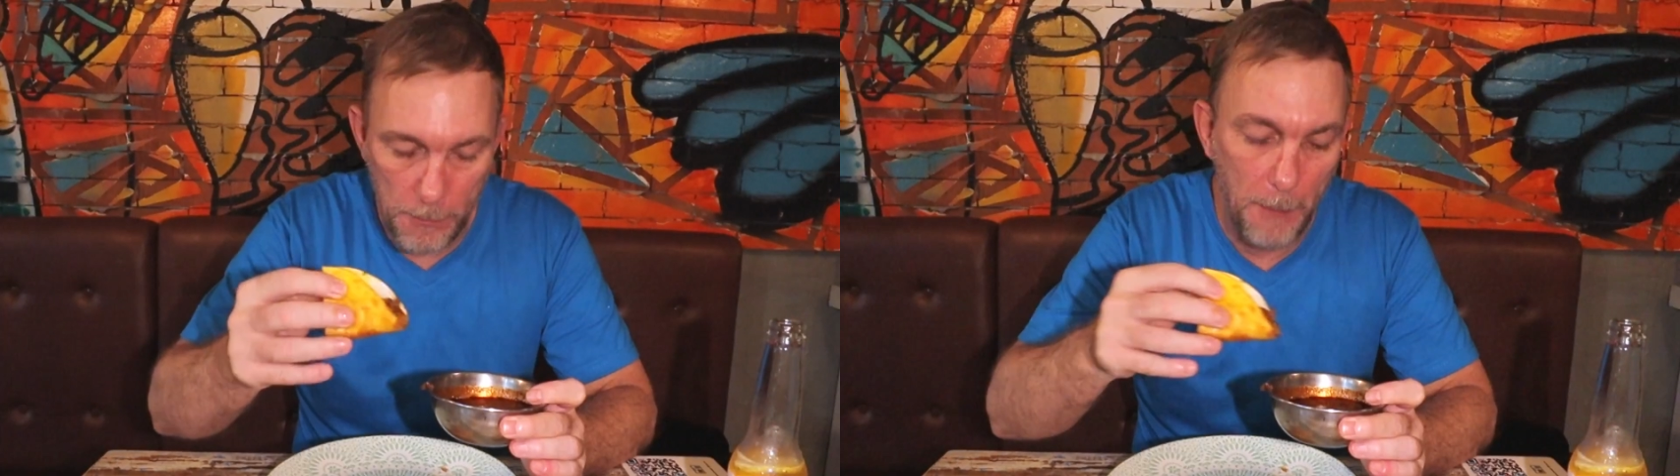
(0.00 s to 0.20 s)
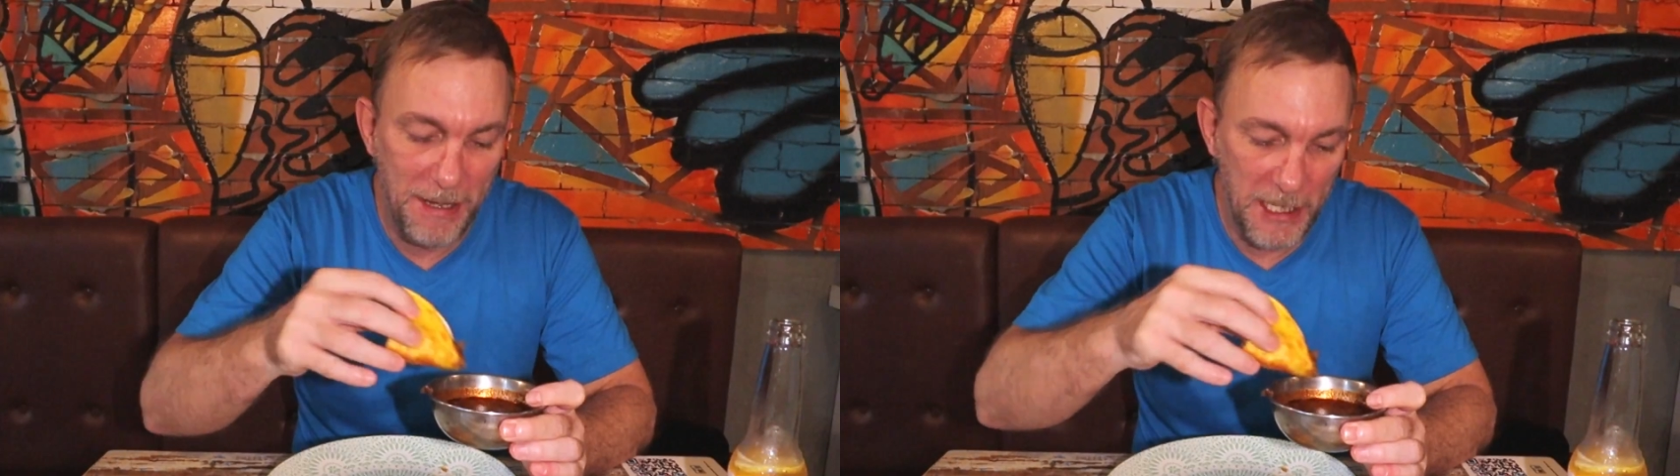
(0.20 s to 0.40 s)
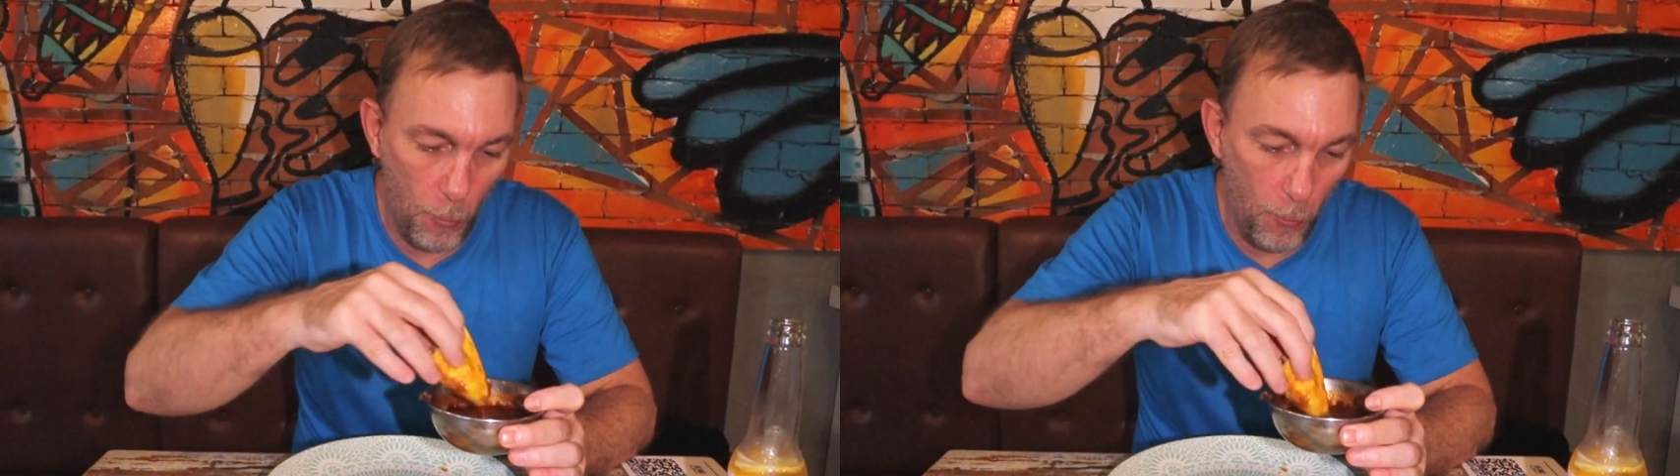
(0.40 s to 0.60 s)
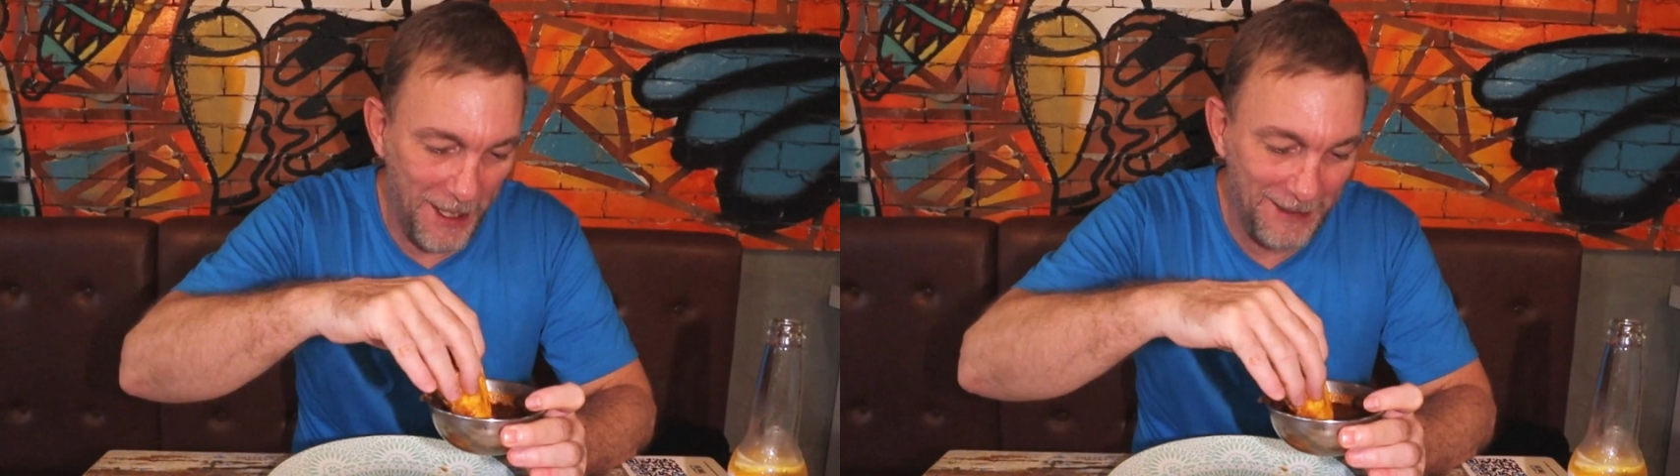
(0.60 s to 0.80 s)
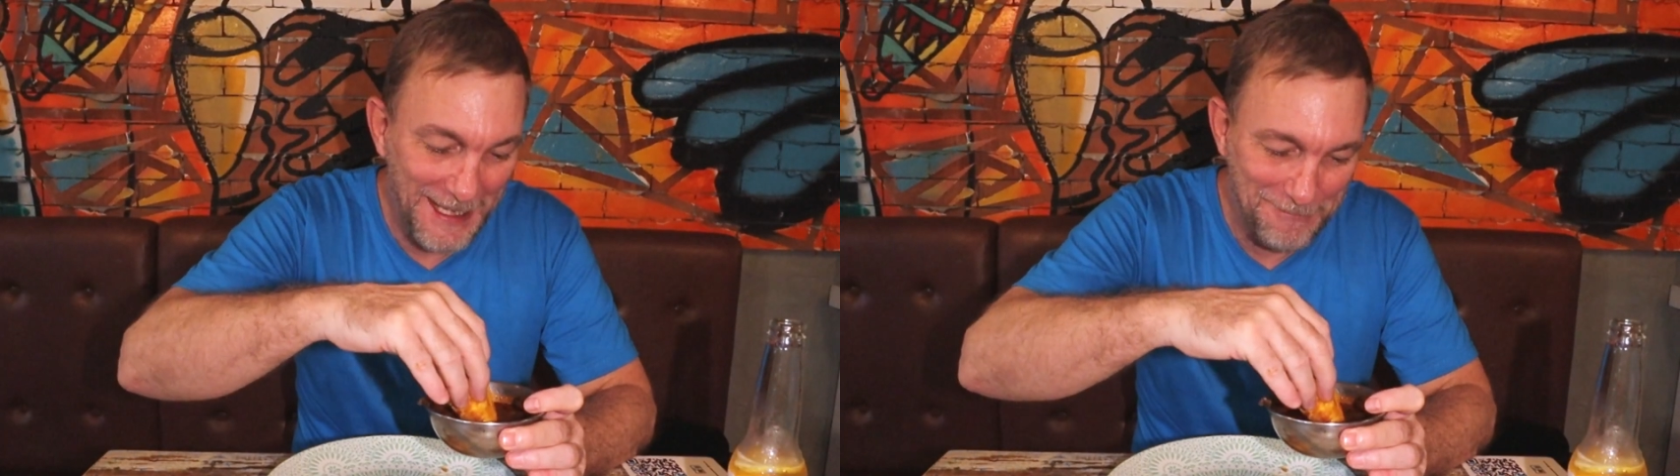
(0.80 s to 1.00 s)
a bit
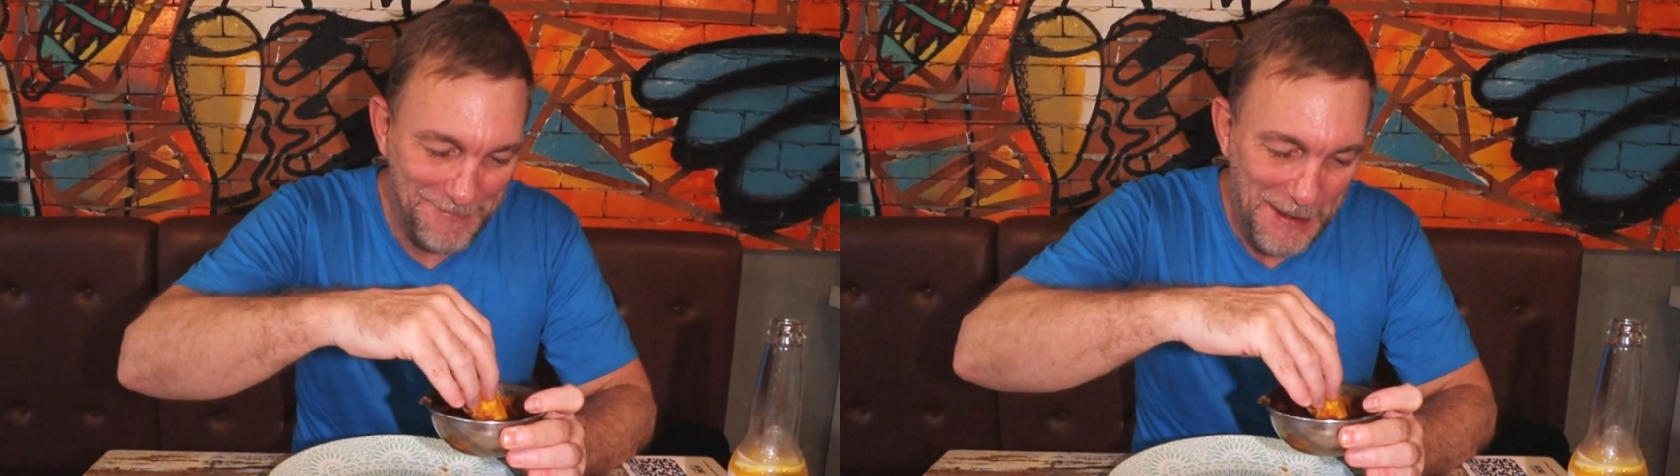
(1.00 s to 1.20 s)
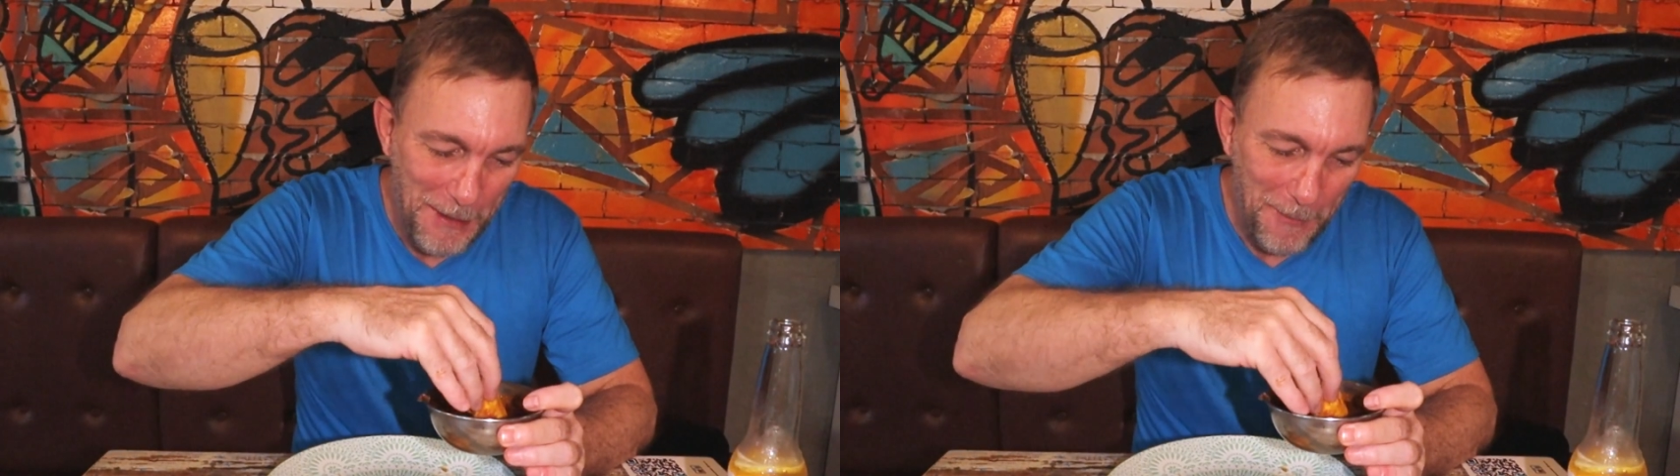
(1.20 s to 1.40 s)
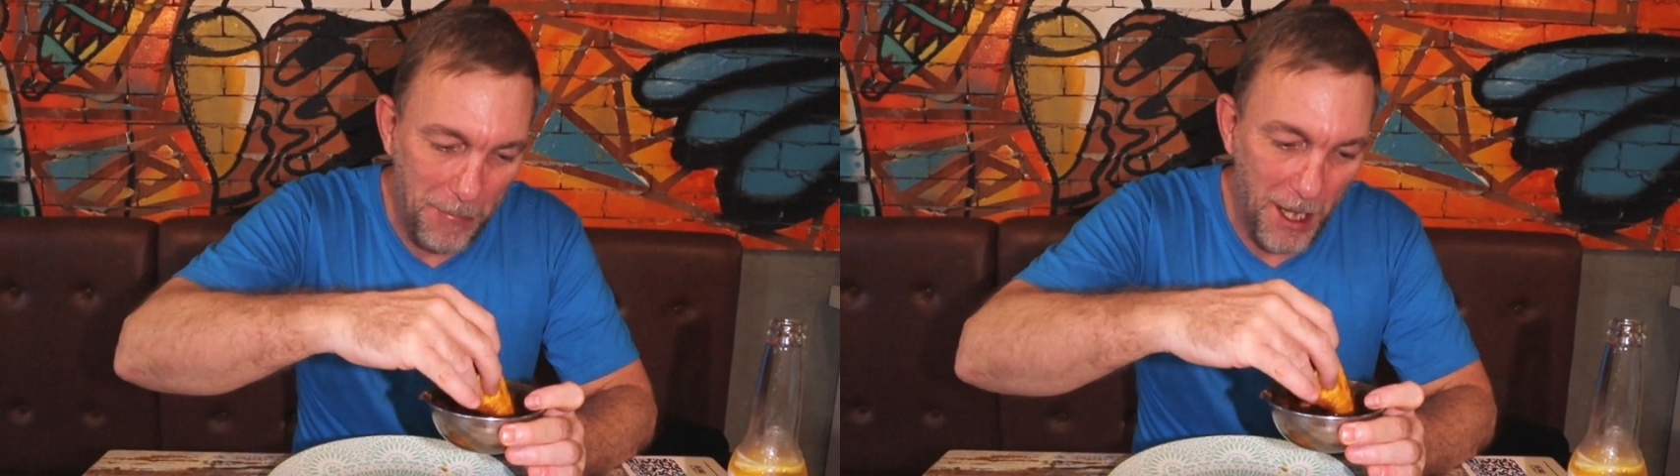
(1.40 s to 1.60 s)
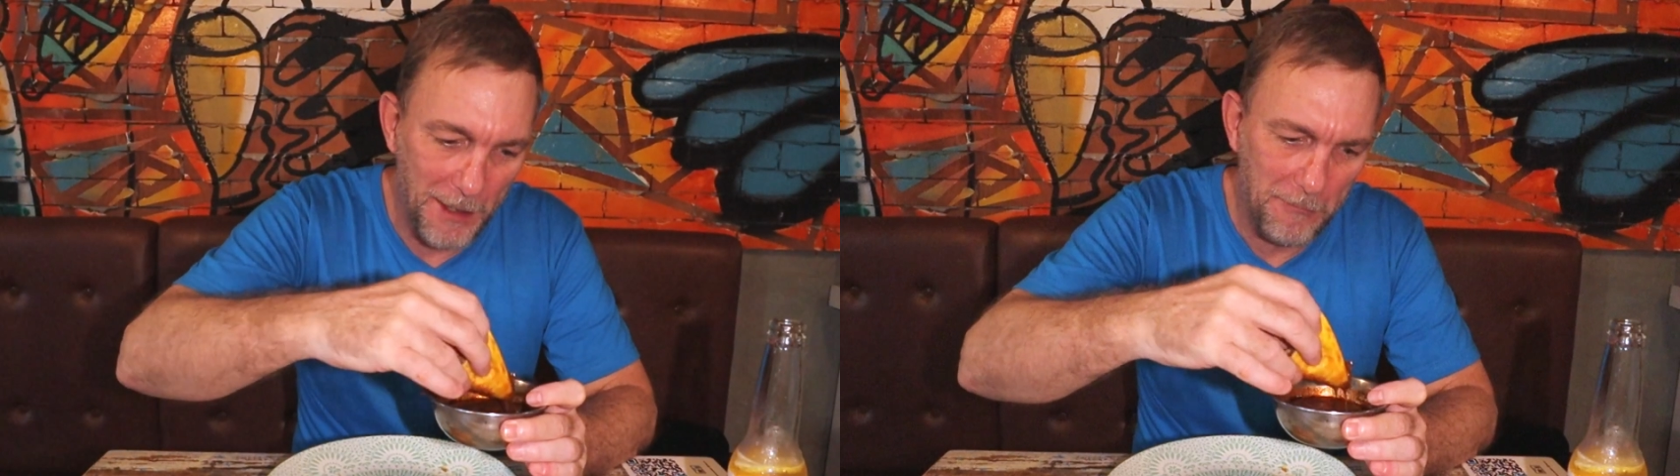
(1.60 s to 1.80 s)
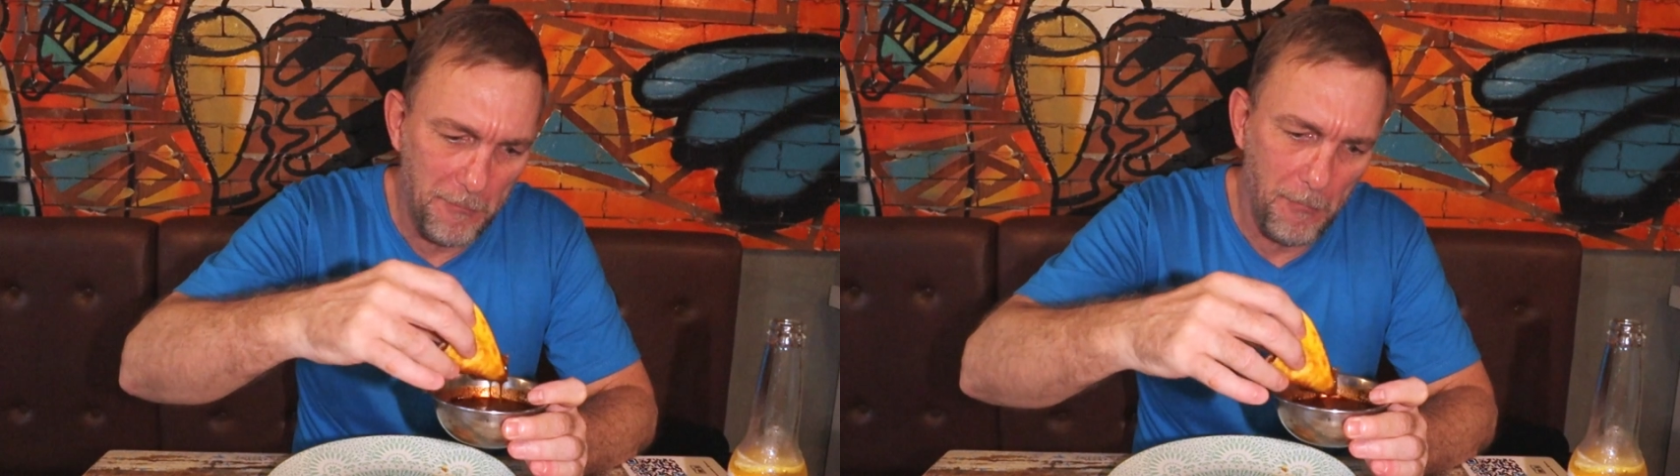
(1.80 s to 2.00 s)
oily, but